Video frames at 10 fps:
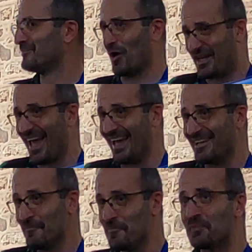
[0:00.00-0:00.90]
Okay,
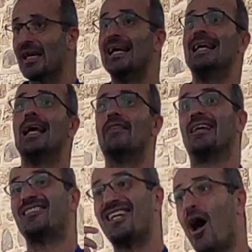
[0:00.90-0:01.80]
the
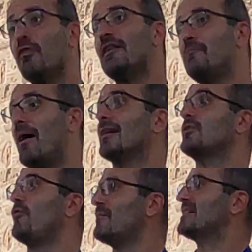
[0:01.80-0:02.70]
southern part
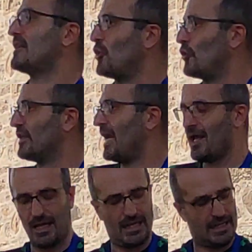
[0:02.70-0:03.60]
of Macedonia
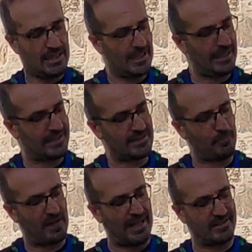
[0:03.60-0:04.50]
is the
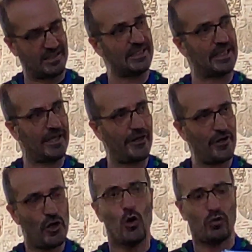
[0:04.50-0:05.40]
place here,
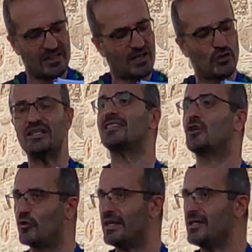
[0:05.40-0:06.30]
which actually is
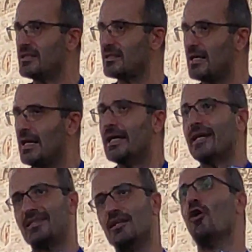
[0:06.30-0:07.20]
Greece,
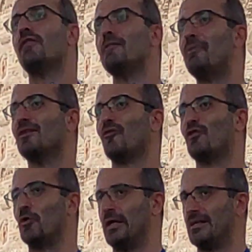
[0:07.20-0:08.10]
is the northern part of
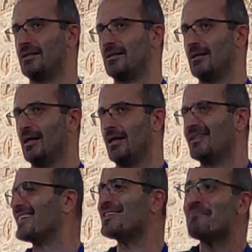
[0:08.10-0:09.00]
Greece.
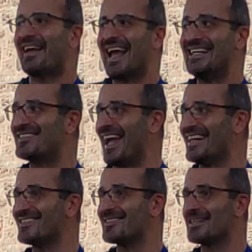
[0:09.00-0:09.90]
Does it make any
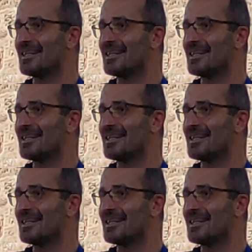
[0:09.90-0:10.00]
sense?